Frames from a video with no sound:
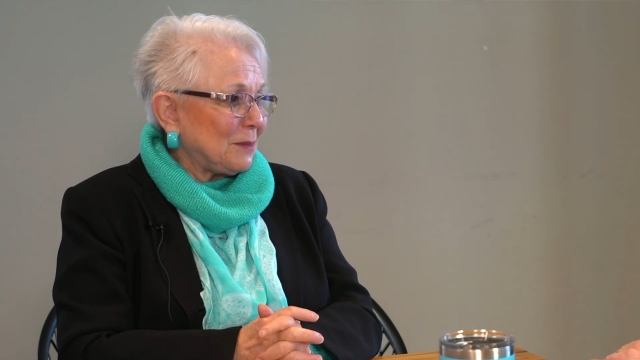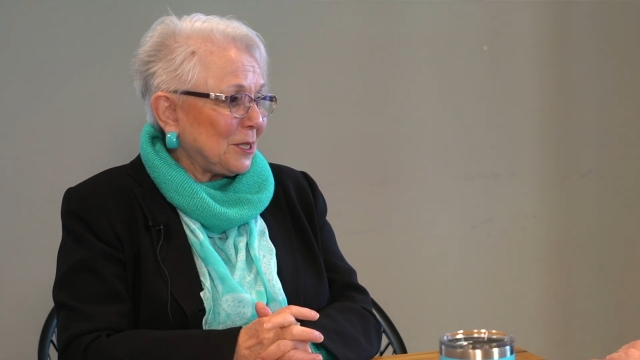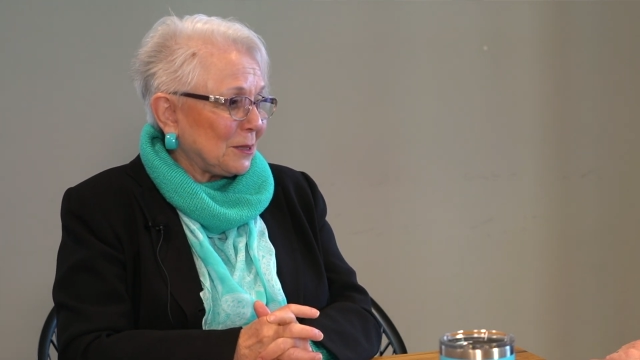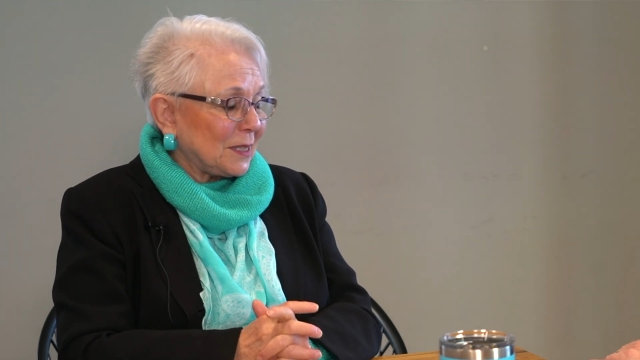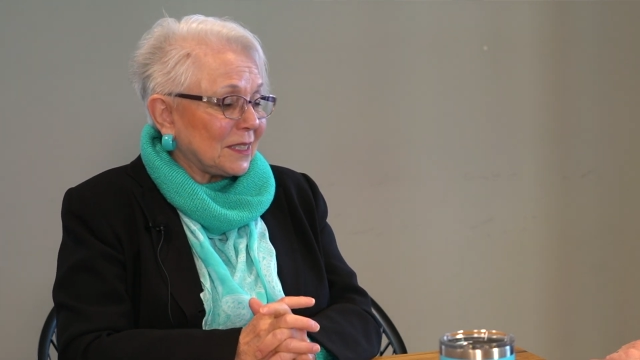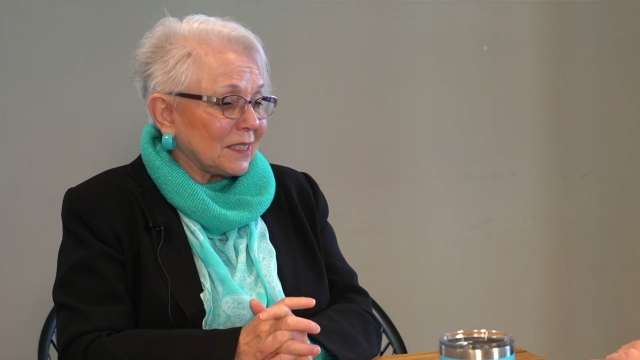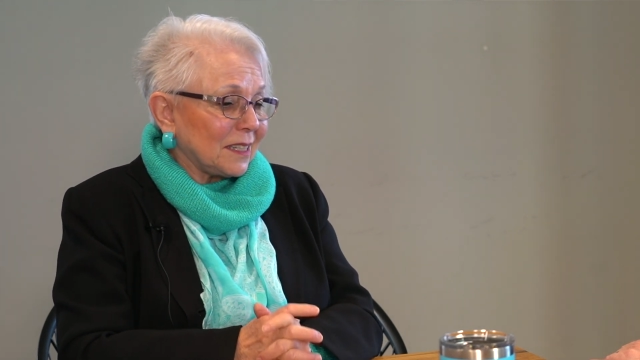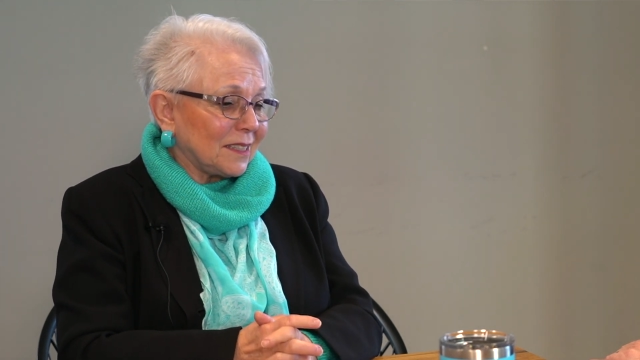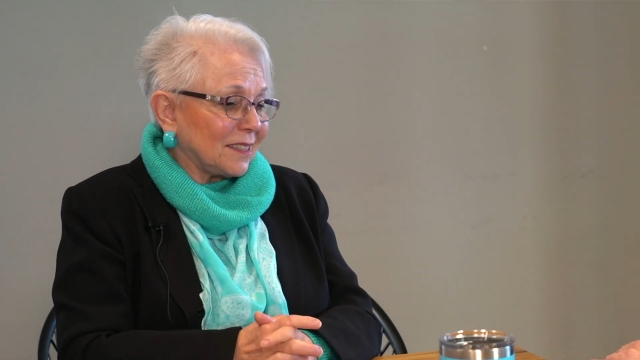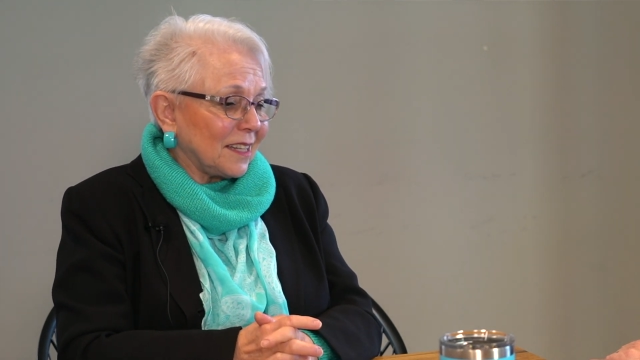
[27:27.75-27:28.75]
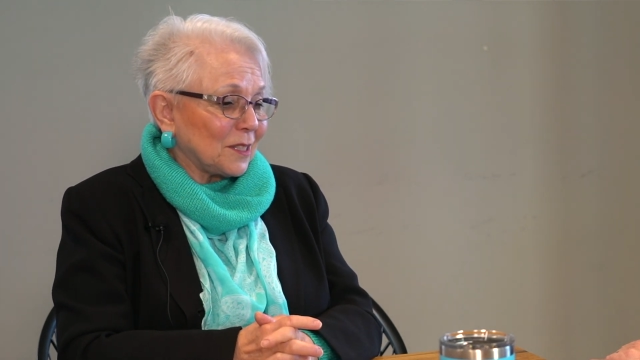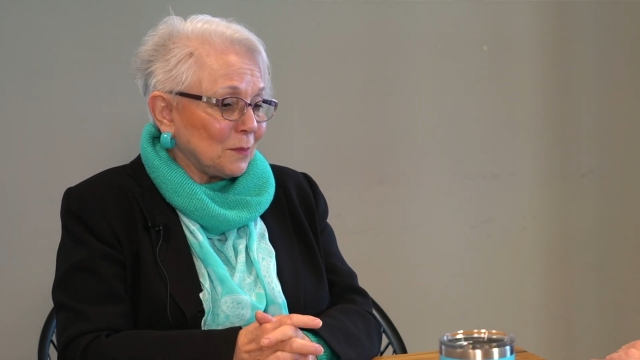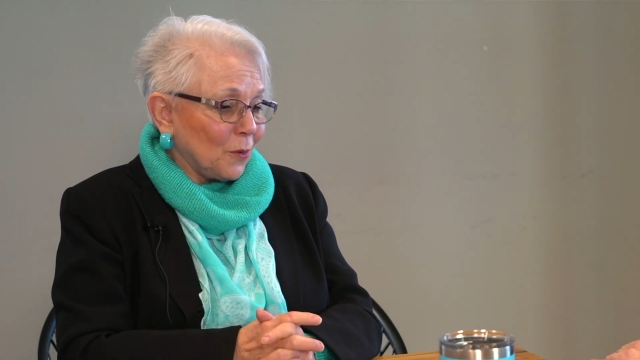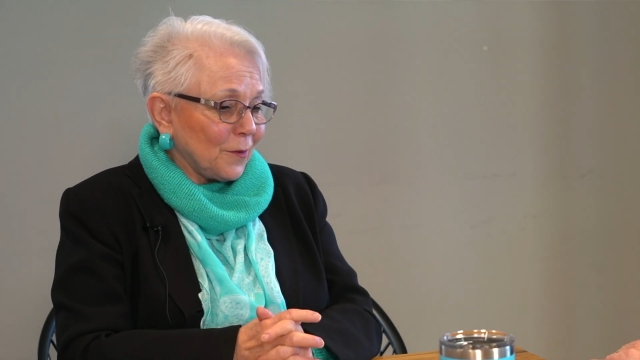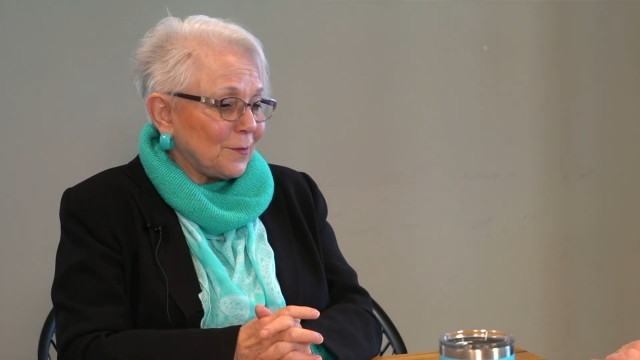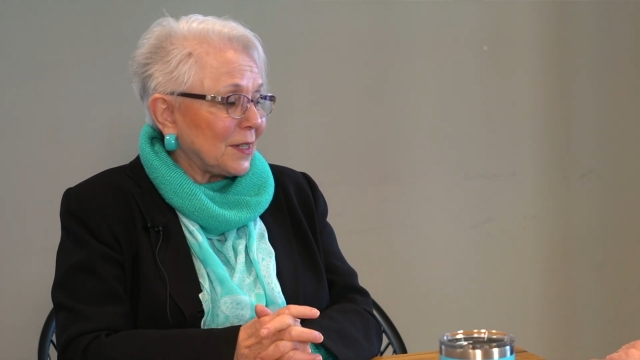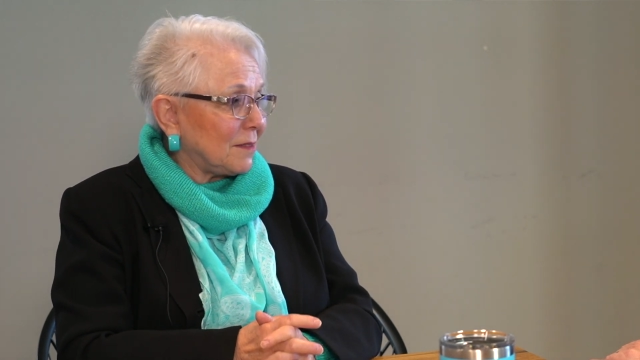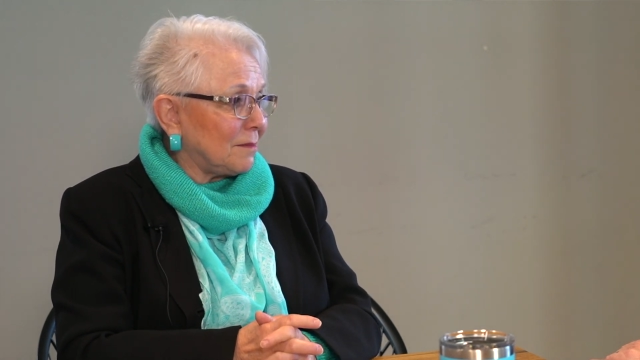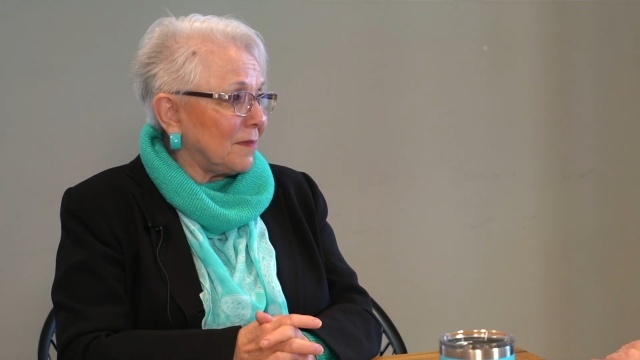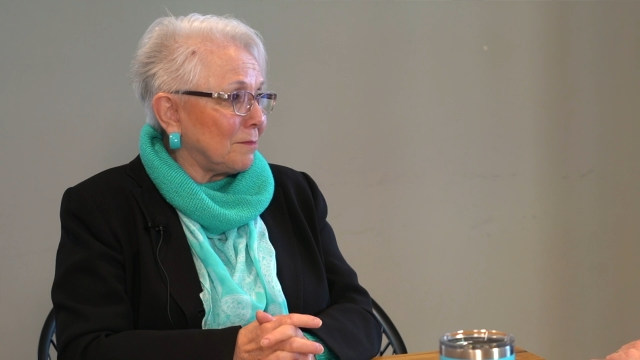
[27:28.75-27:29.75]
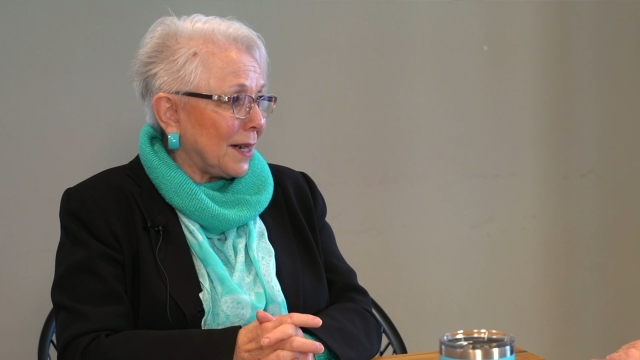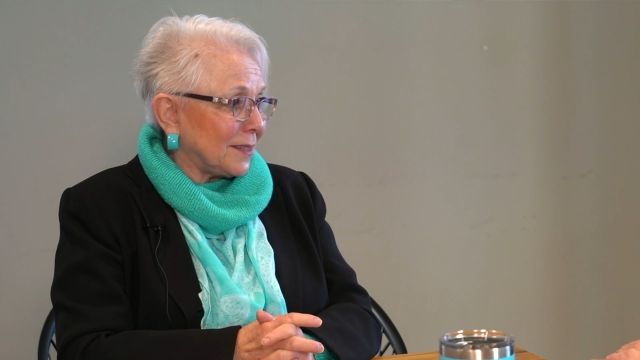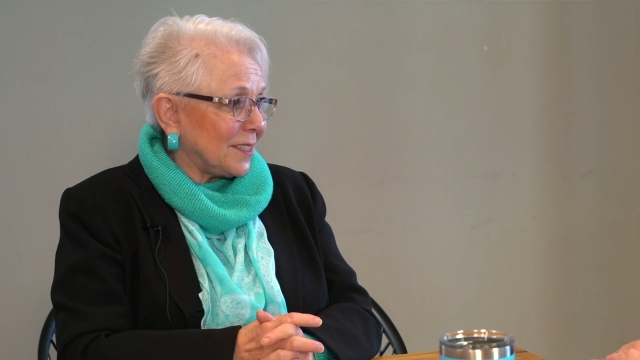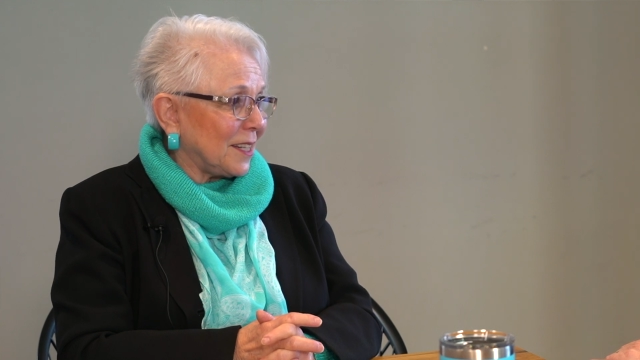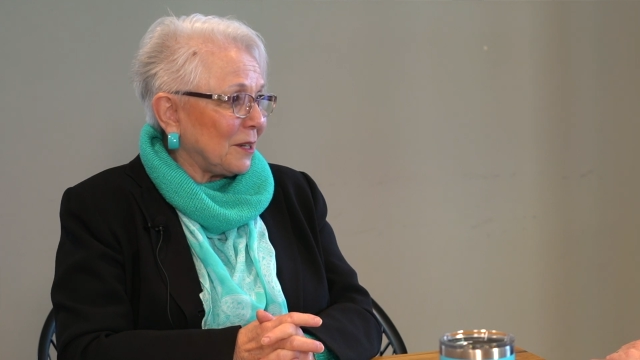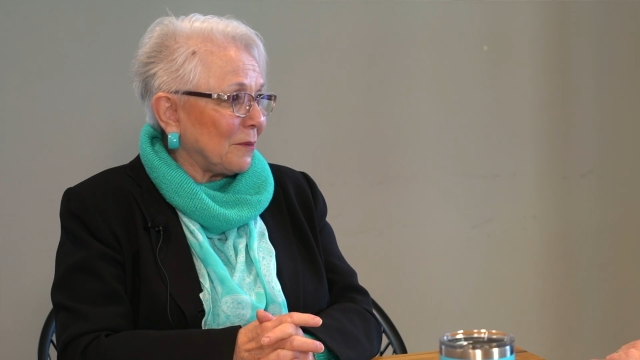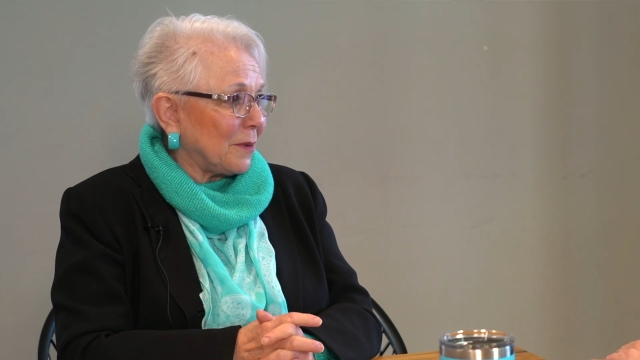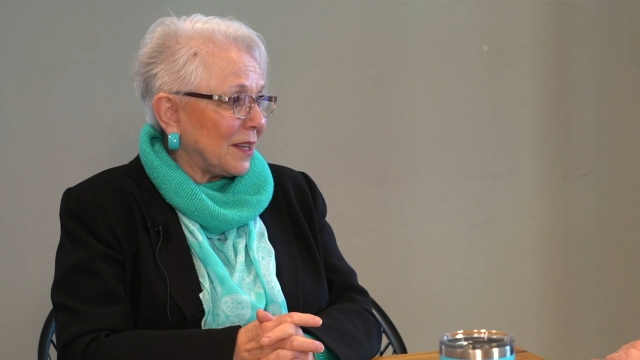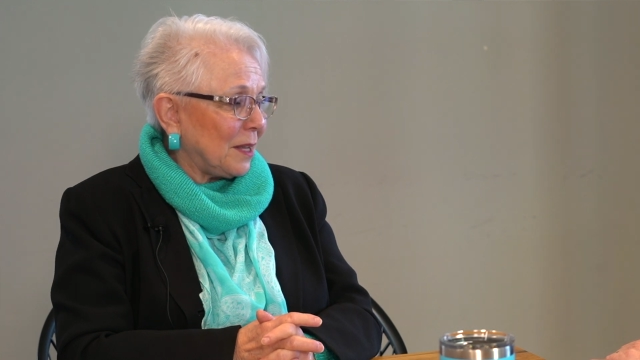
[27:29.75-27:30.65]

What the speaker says: I am too. It gets more fun by the day.